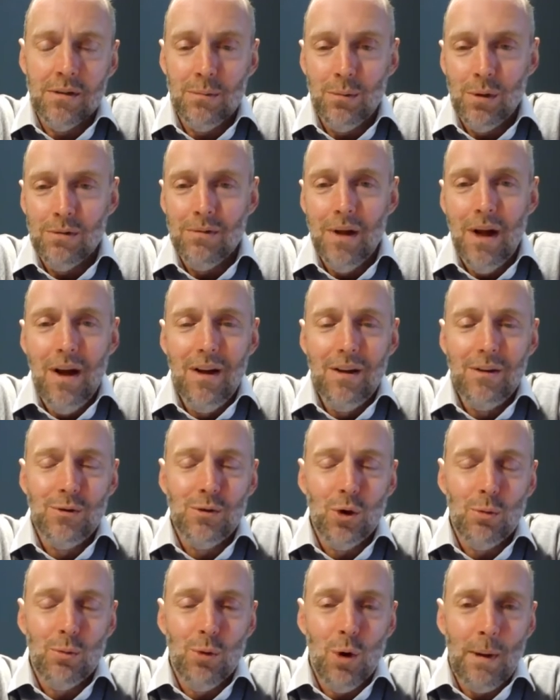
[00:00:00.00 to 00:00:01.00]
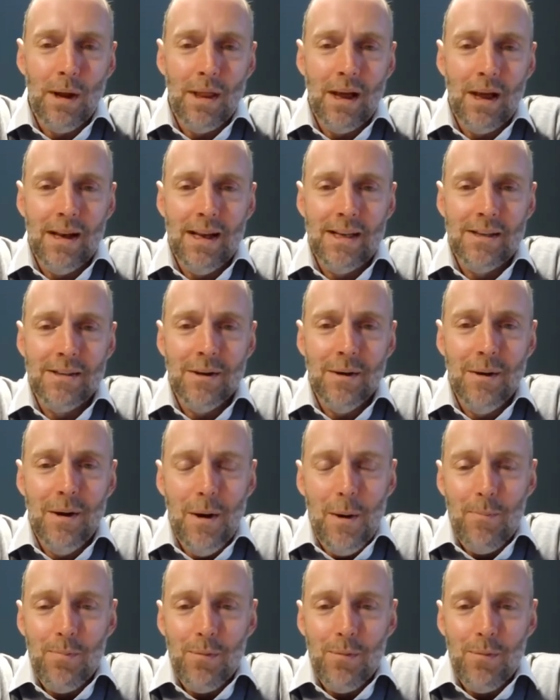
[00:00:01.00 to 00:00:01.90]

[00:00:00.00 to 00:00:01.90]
And we'll talk more about that later.